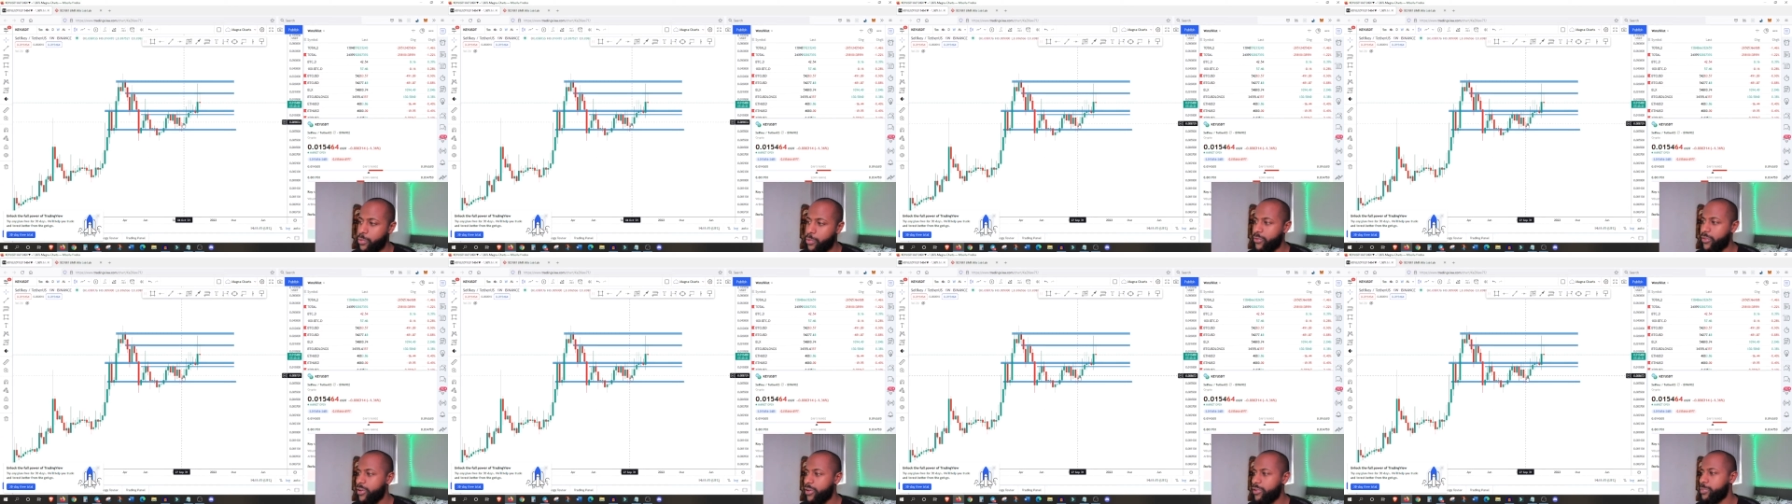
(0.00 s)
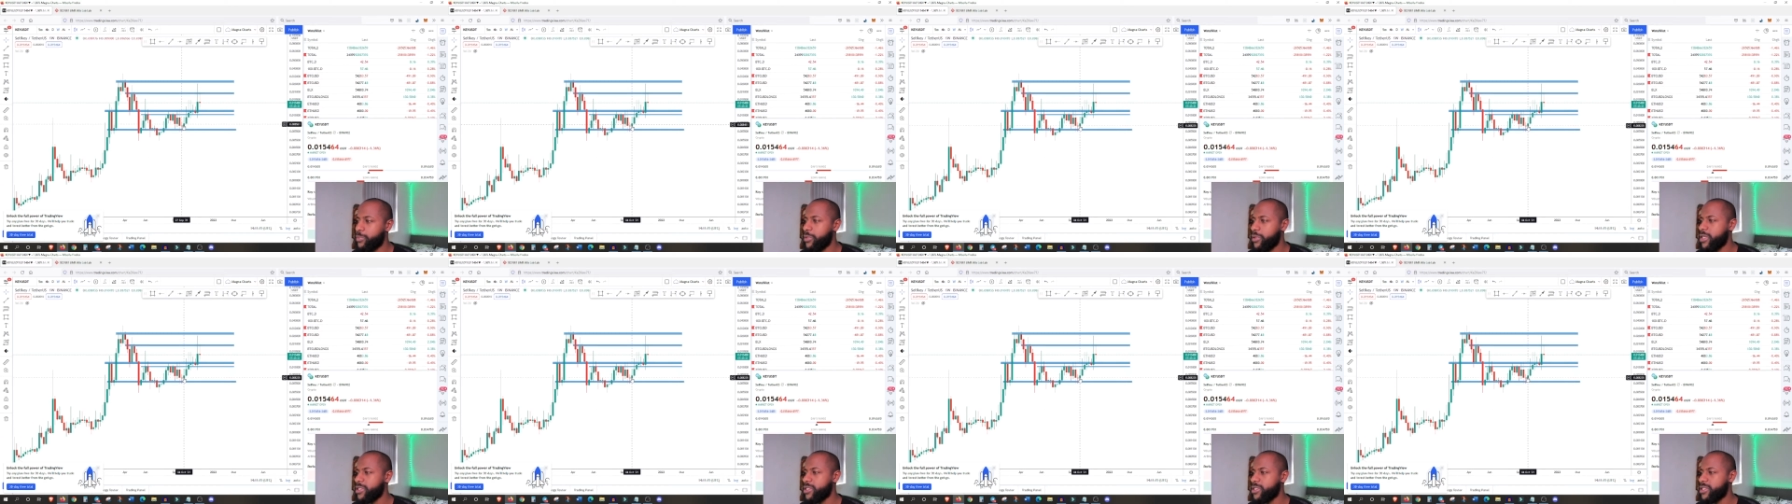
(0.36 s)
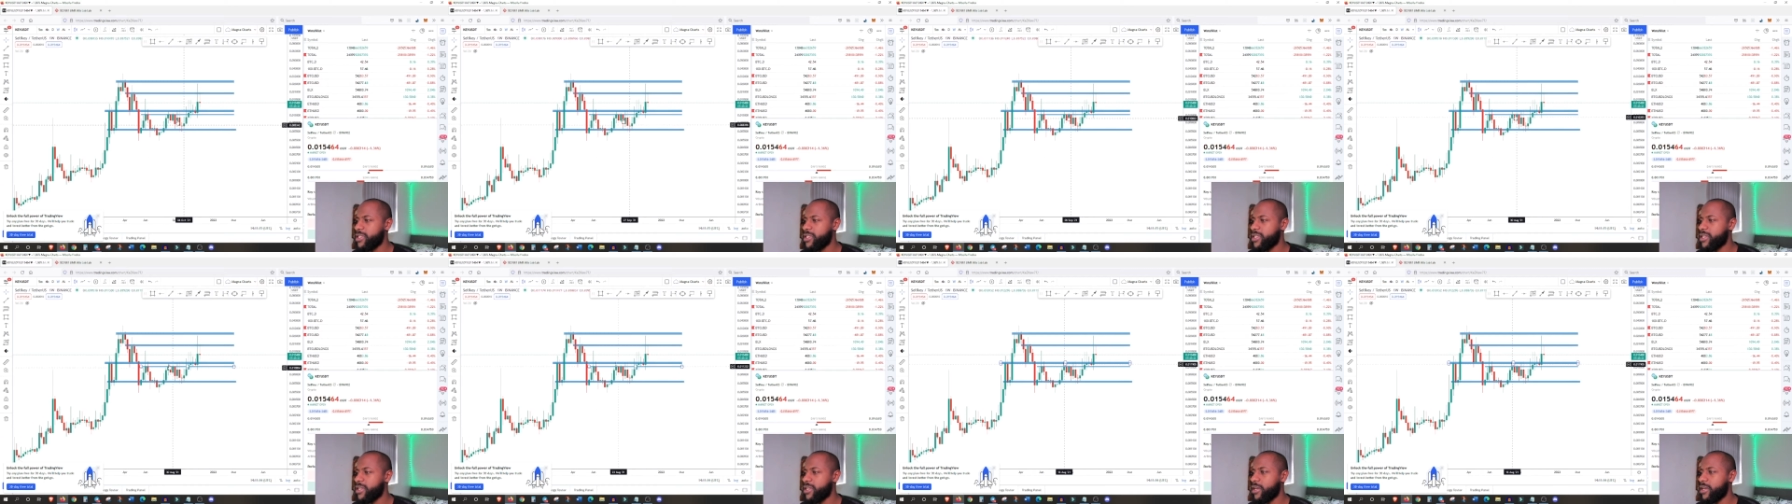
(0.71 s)
been very
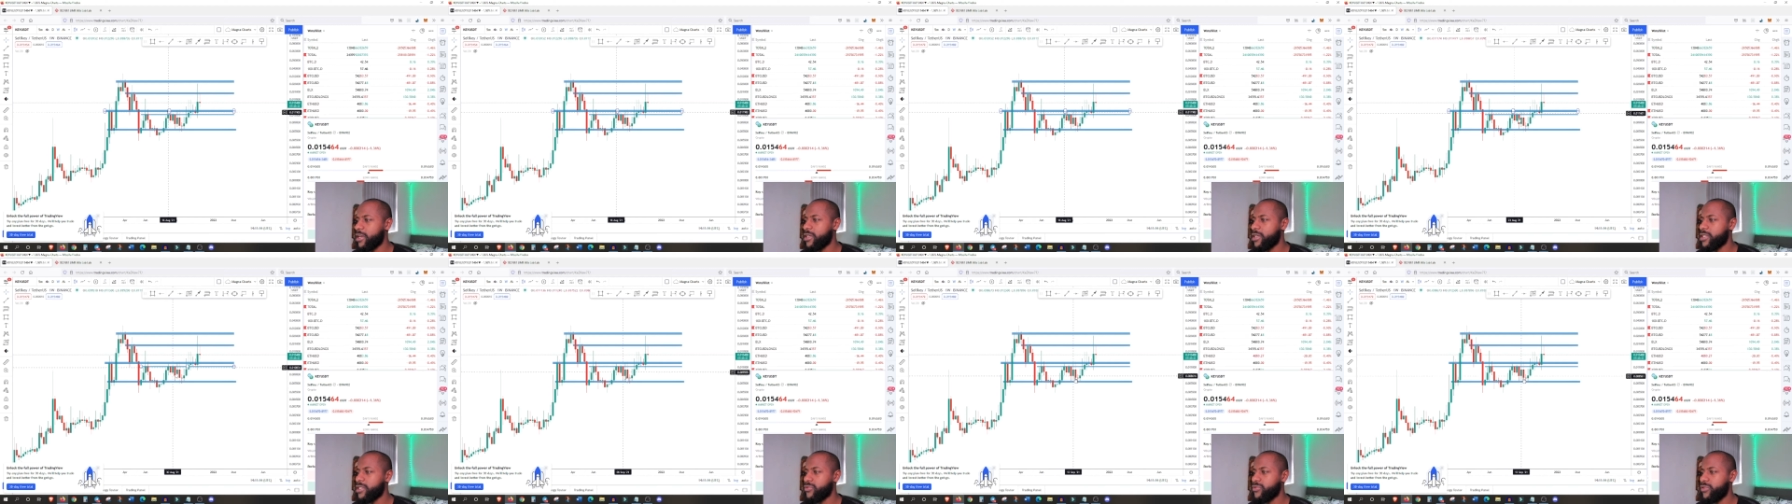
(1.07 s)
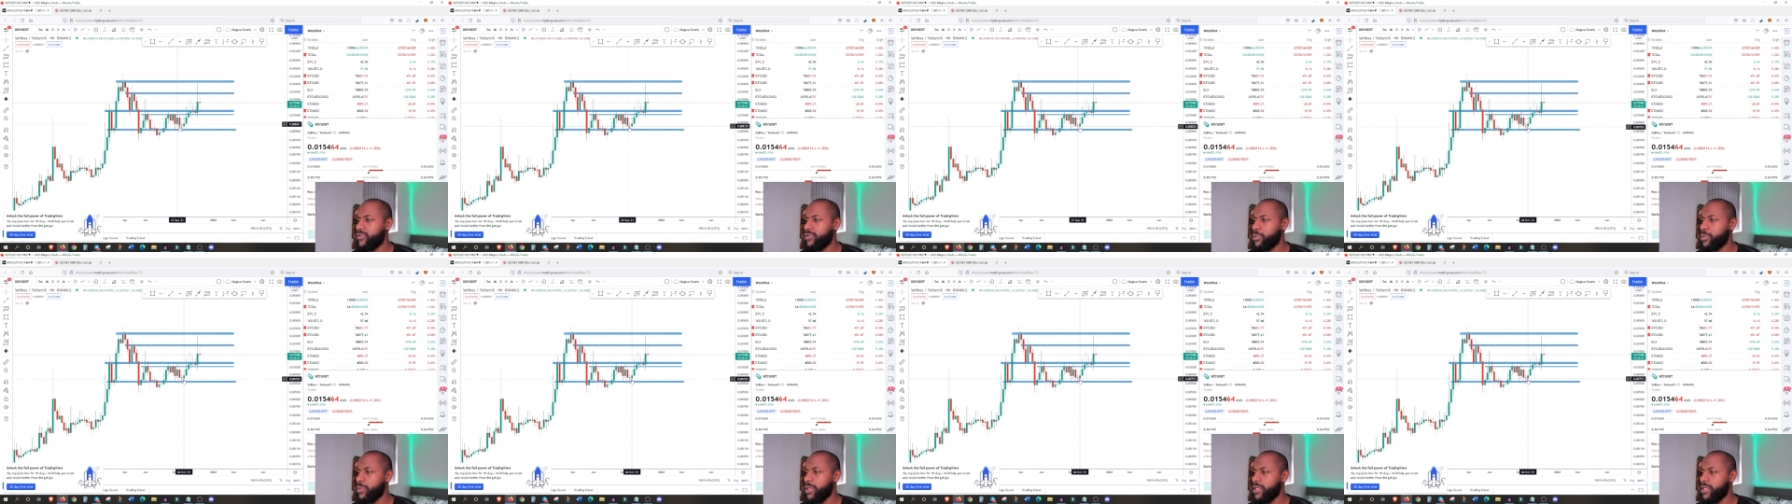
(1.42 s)
bullish in the last few